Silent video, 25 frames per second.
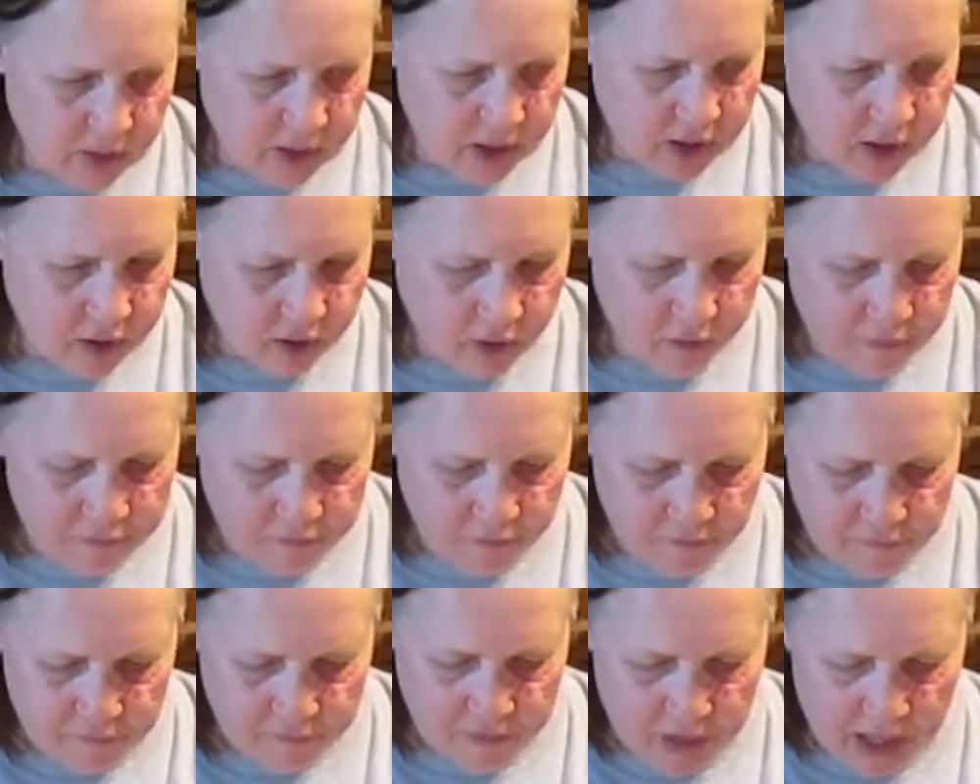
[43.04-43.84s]
going to go
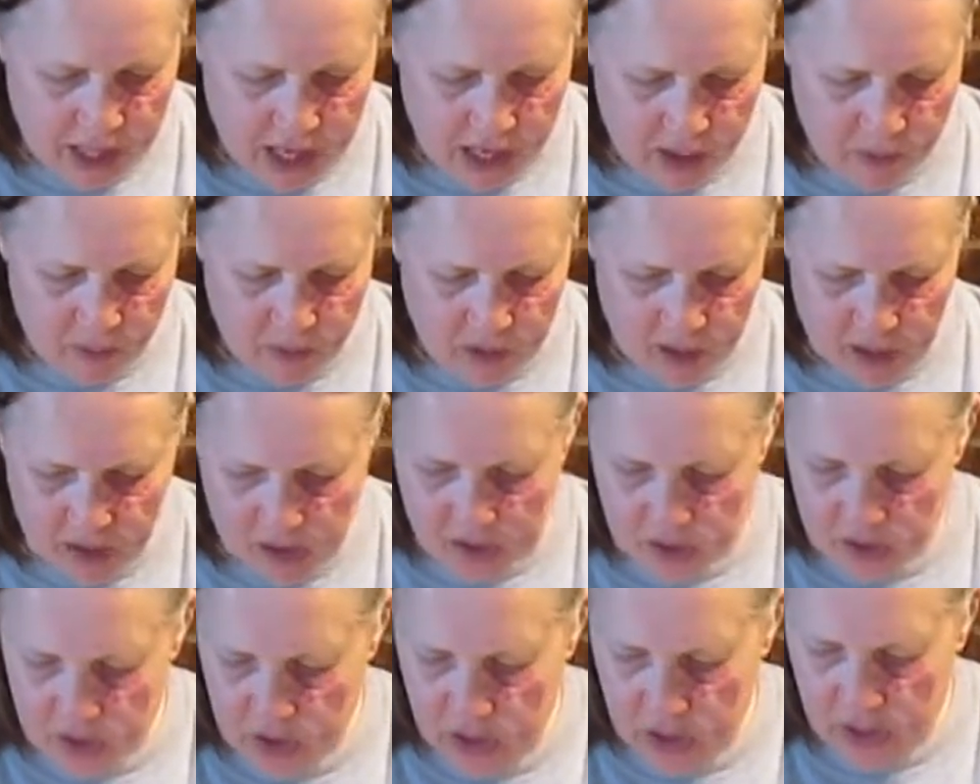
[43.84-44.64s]
from flour
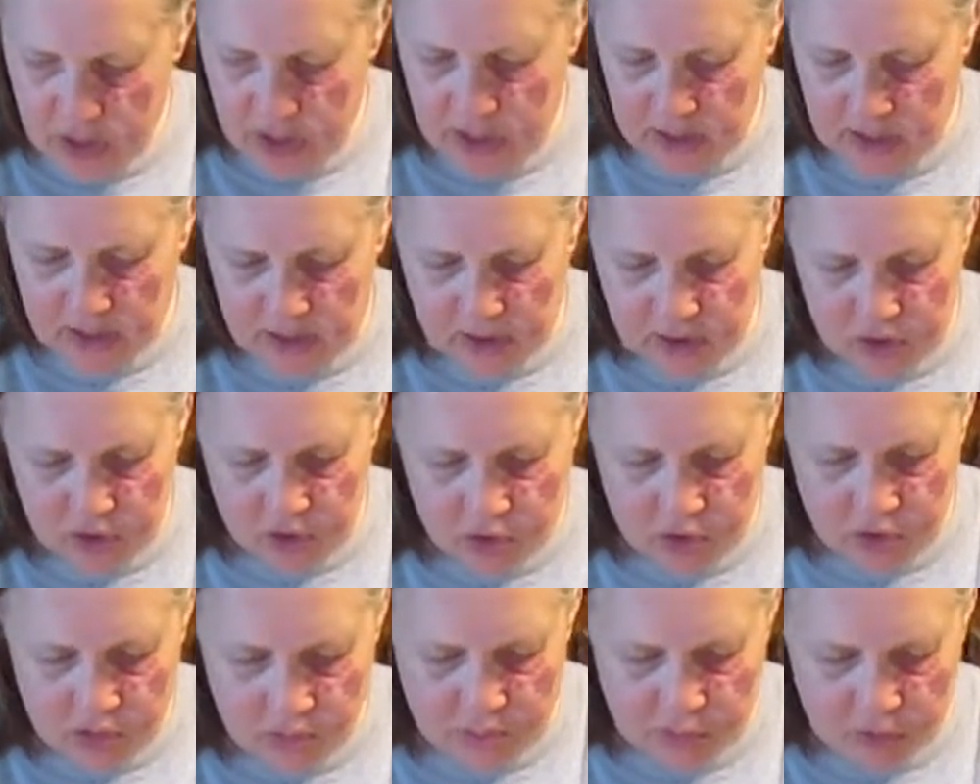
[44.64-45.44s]
to
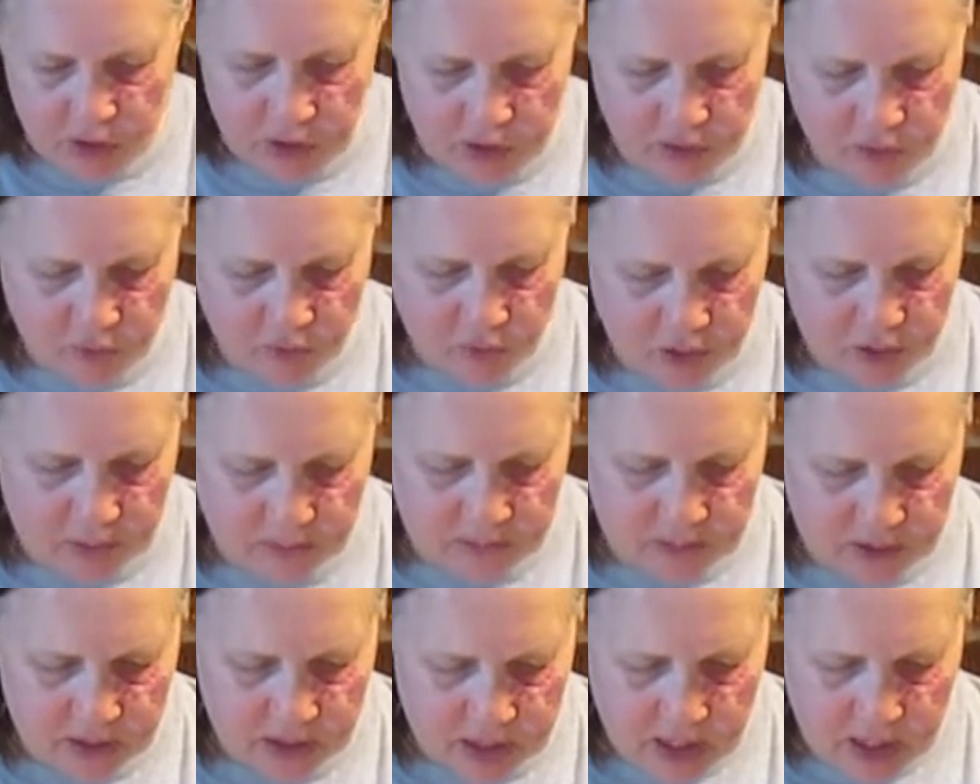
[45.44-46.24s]
eggs to
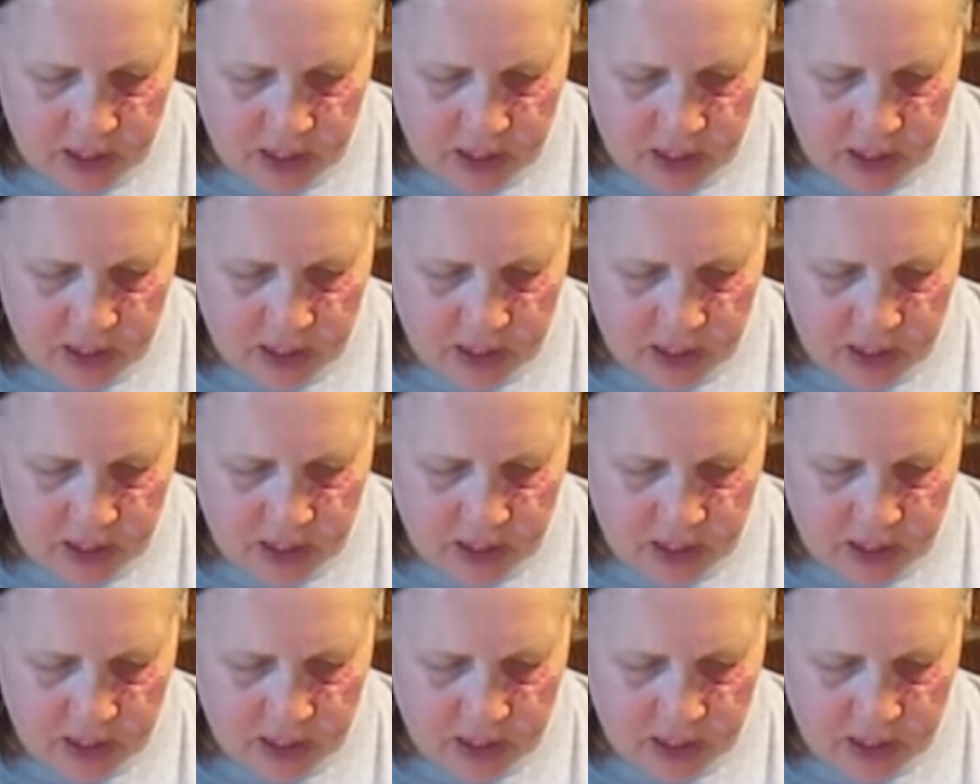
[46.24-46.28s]
breadcrumbs,